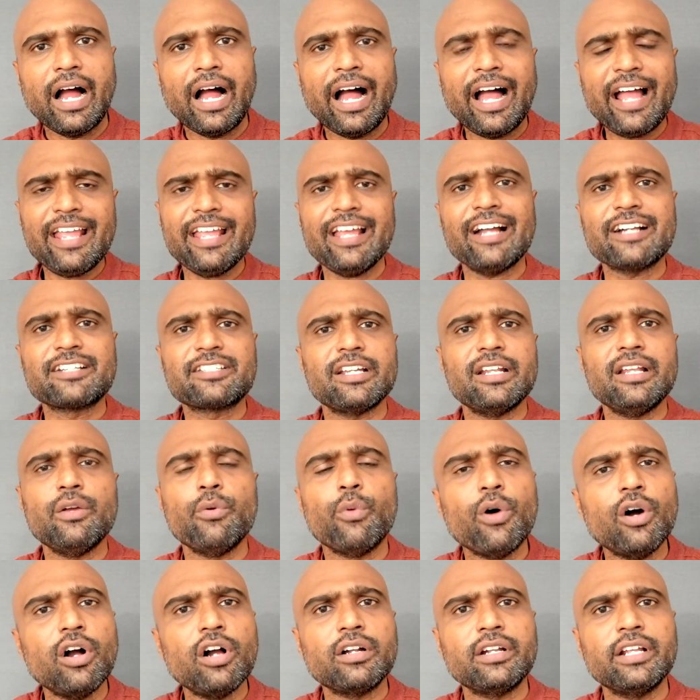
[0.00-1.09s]
I actually
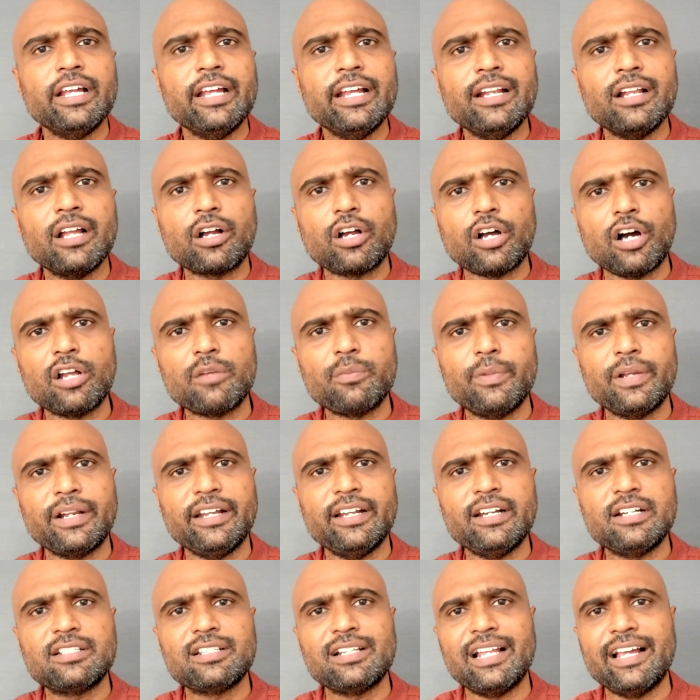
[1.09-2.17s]
worked in a
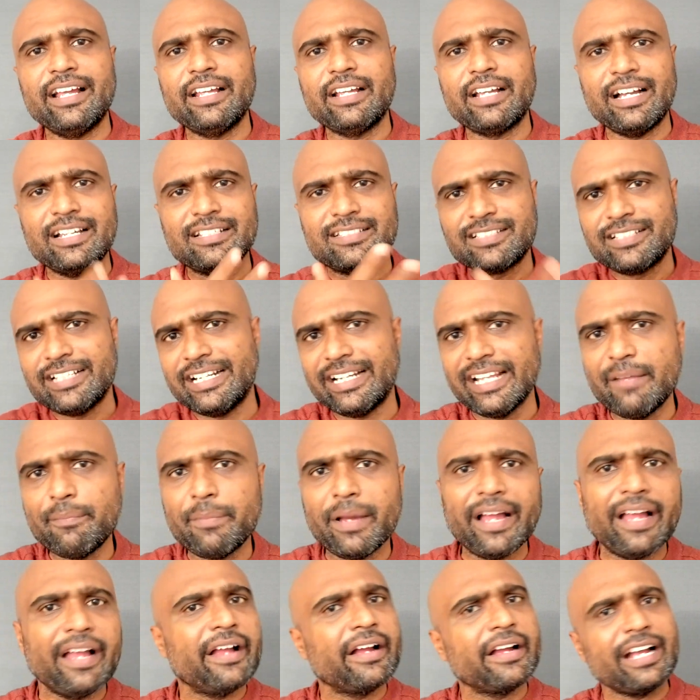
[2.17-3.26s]
corporates like a
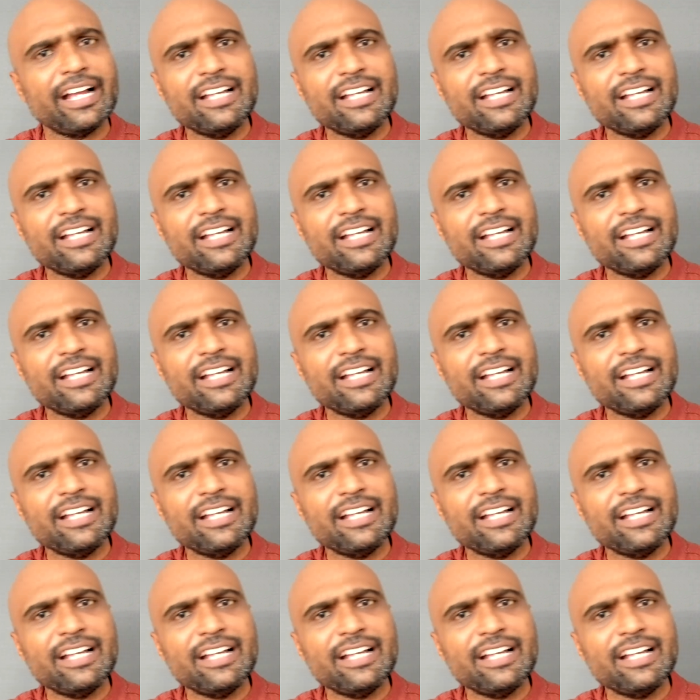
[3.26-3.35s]
Citibank,